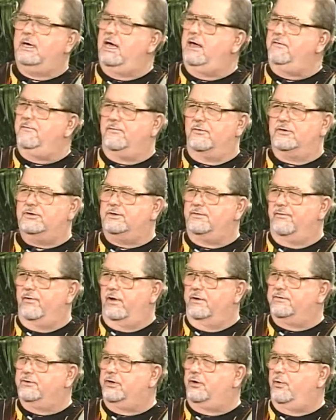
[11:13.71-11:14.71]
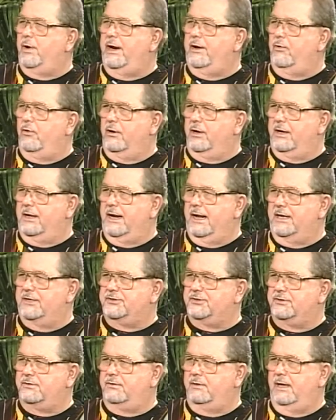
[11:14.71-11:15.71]
first of all, was a great
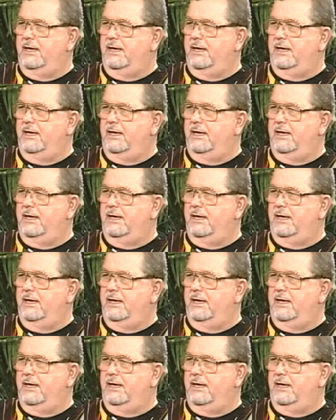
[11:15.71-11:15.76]
organizer,